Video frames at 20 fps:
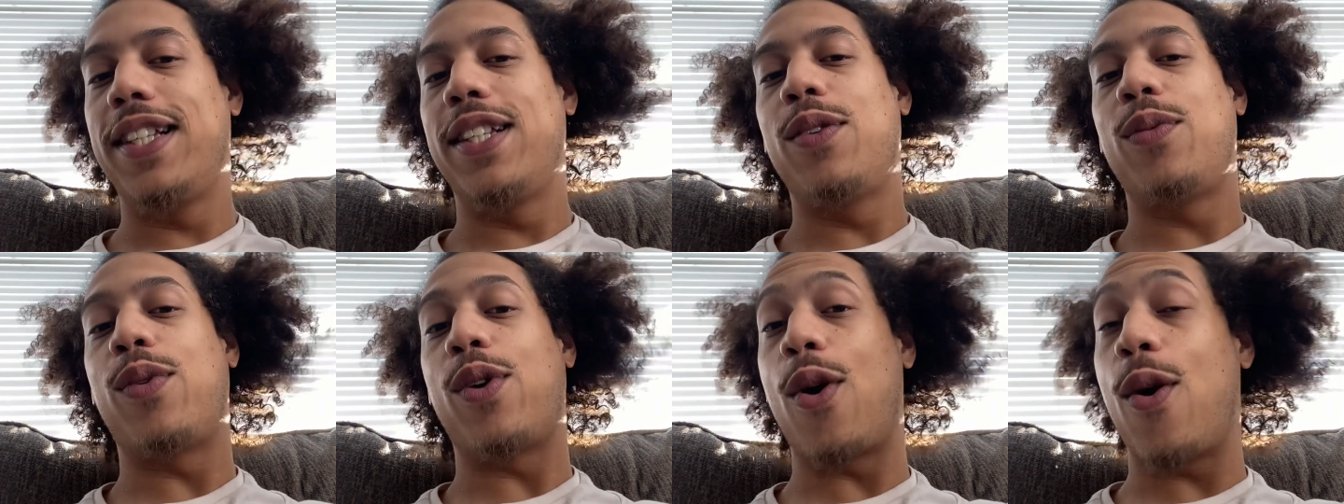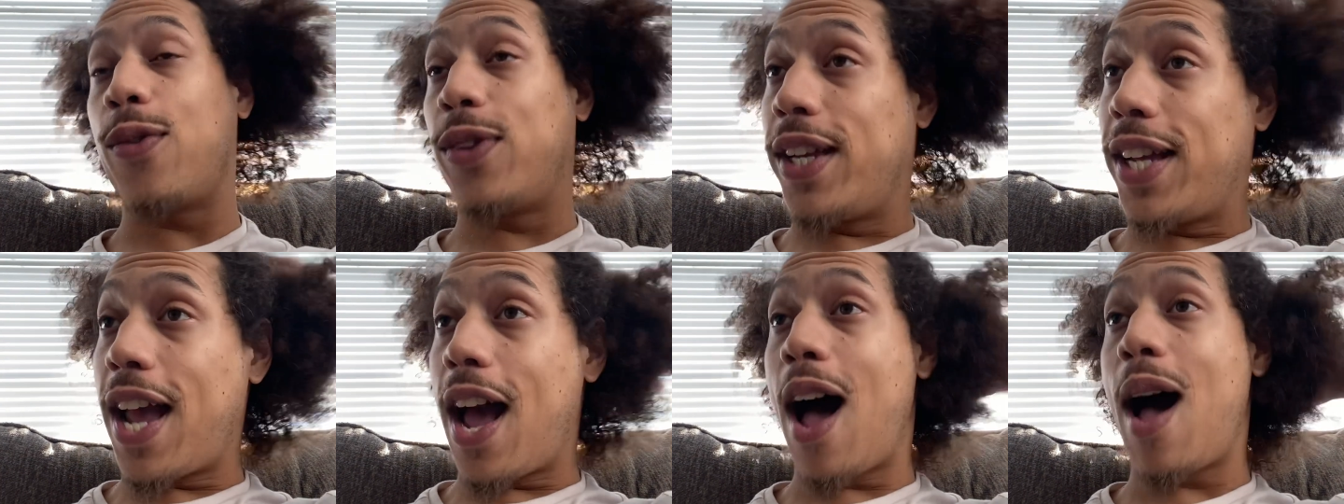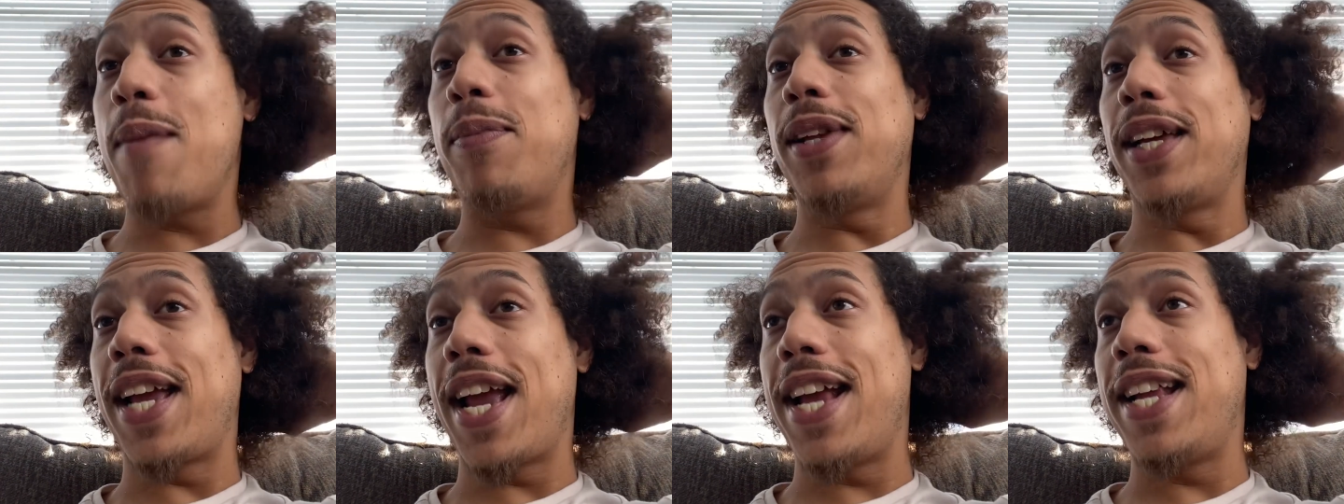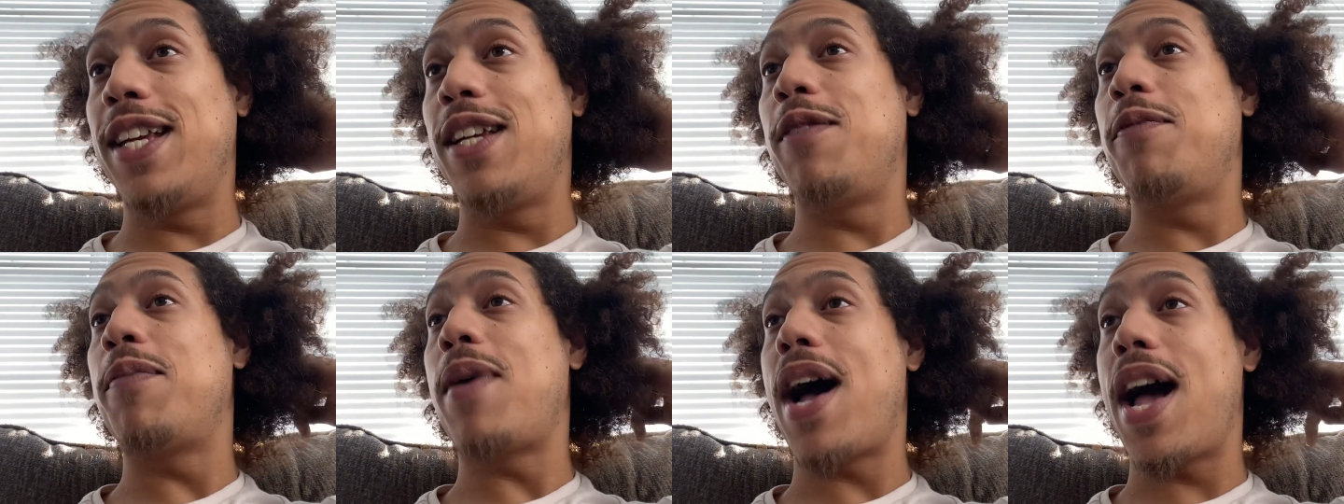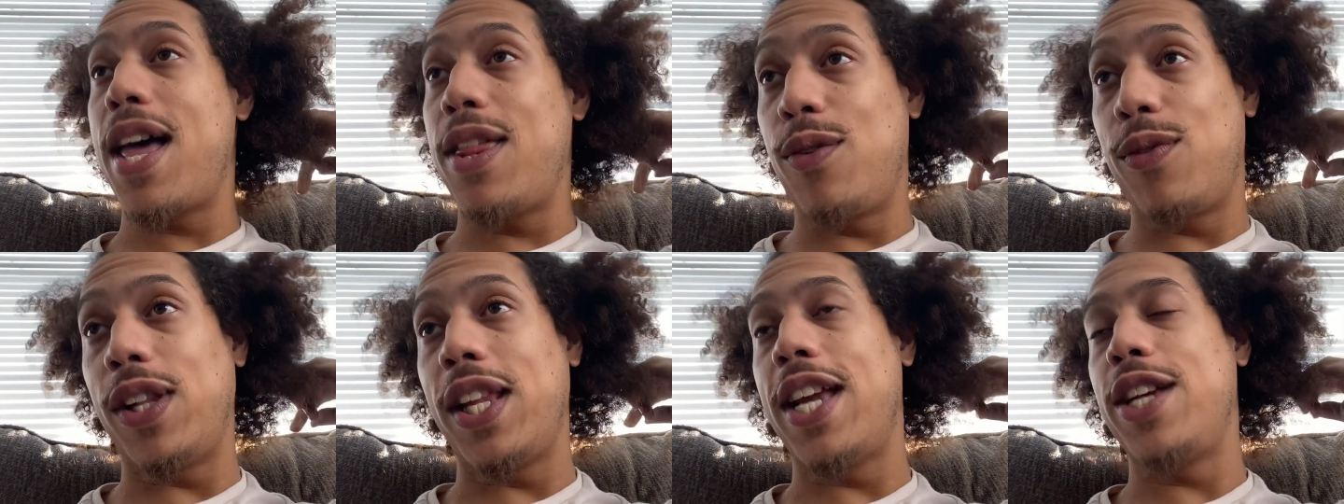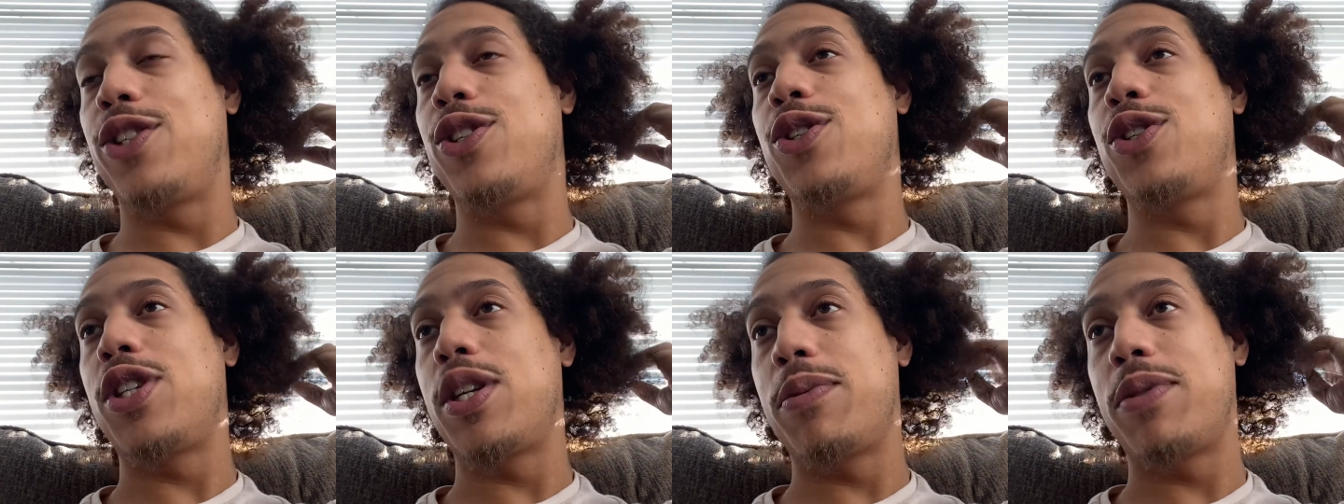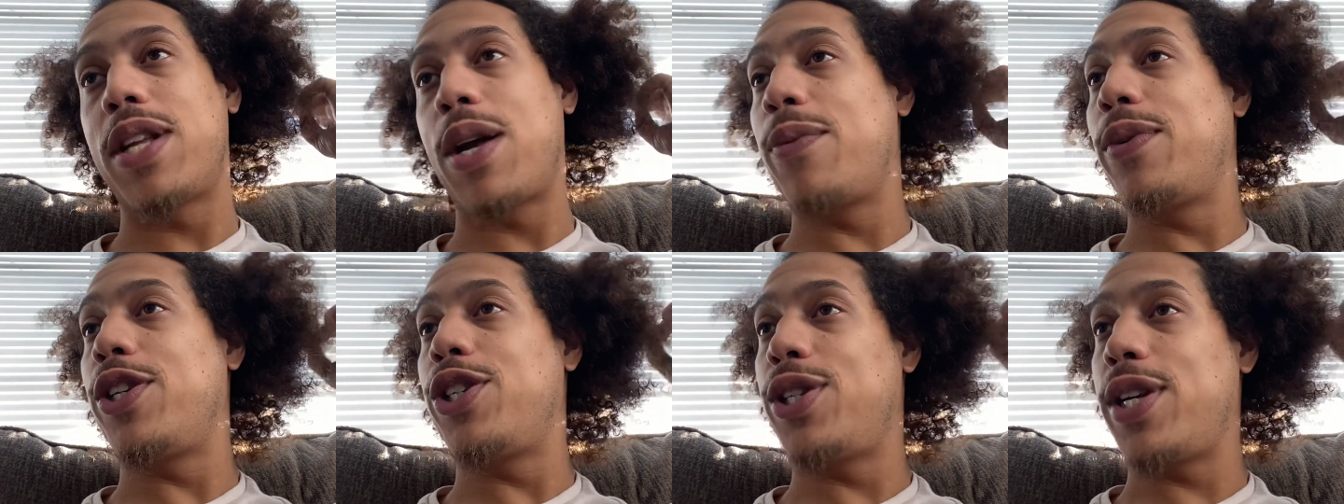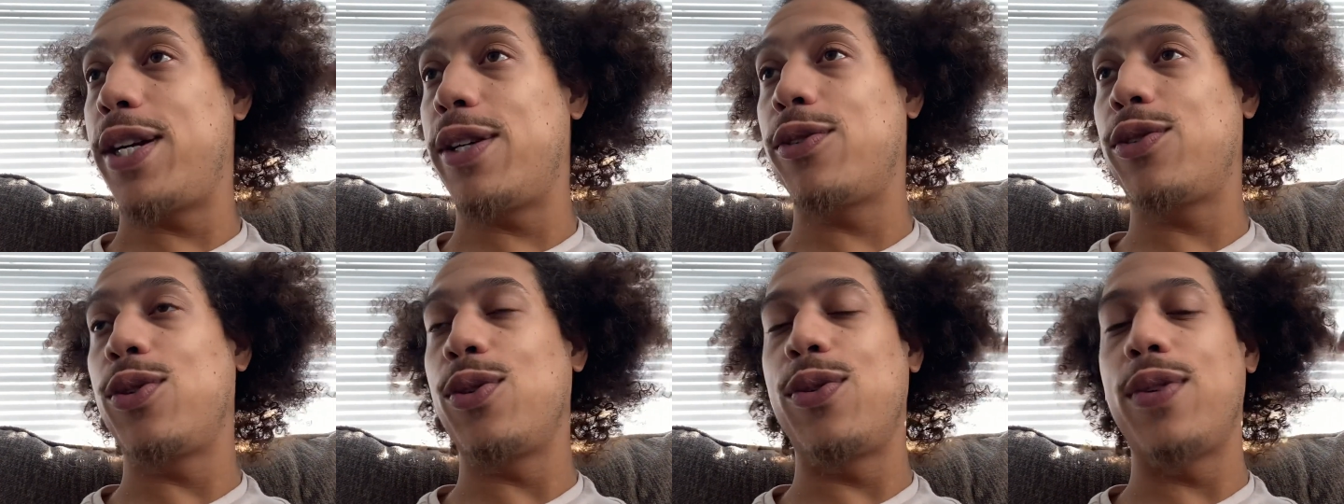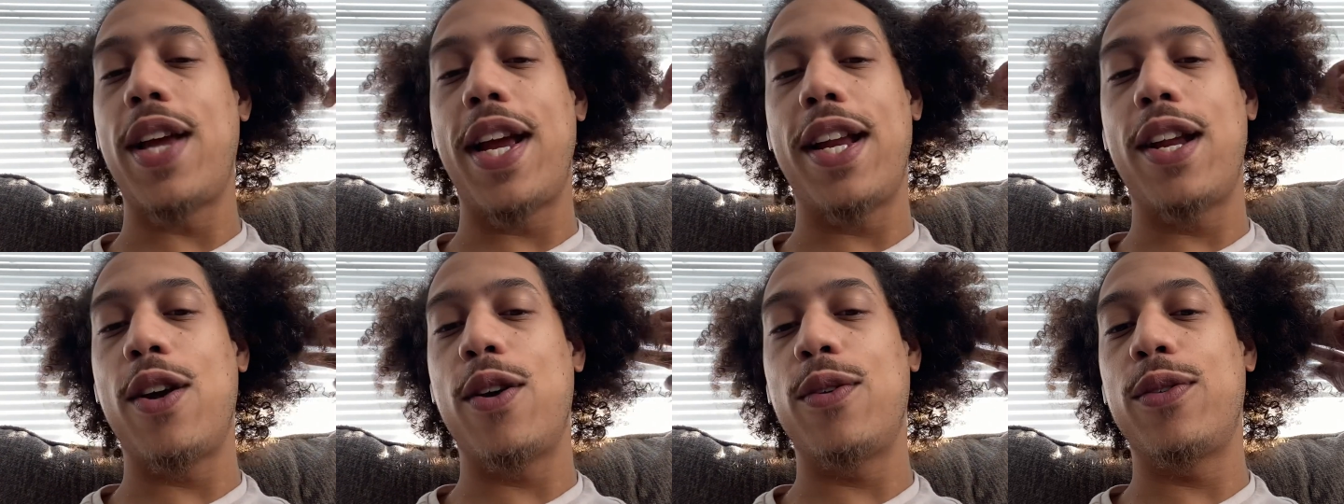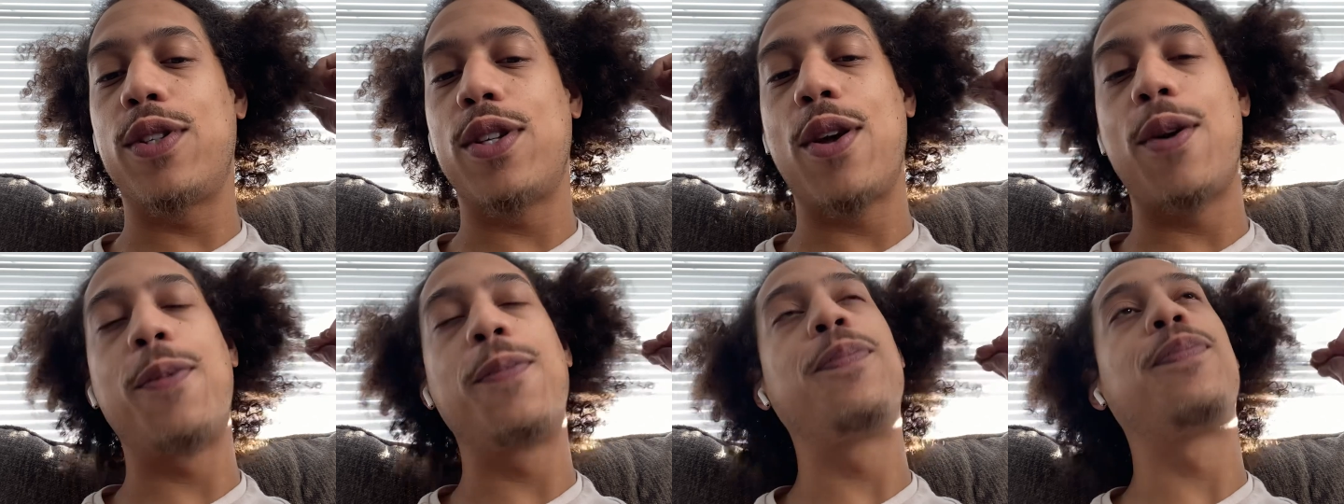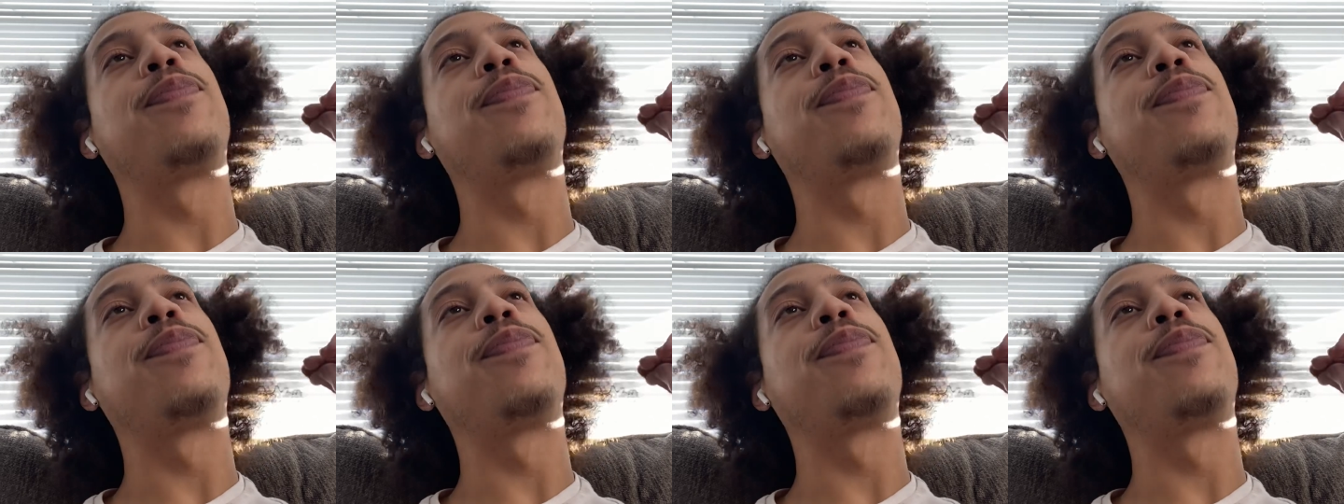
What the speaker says: we're only obligated by the relationships that we share through NATO. So,